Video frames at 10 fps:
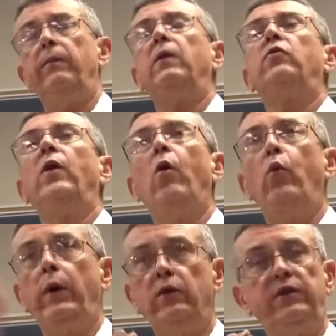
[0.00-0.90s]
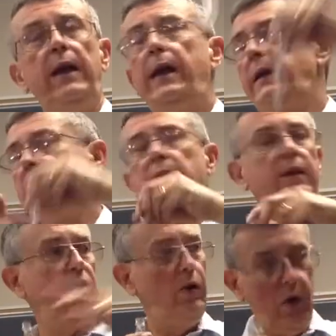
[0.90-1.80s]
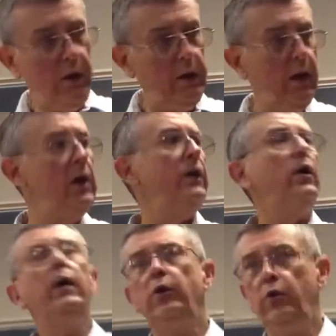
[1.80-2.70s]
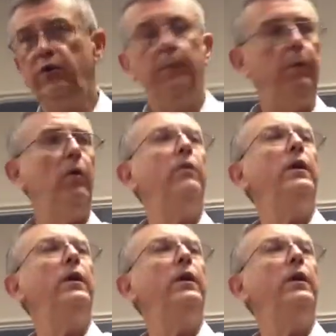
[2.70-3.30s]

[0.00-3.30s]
So we'll say this hood, you're going to do simple.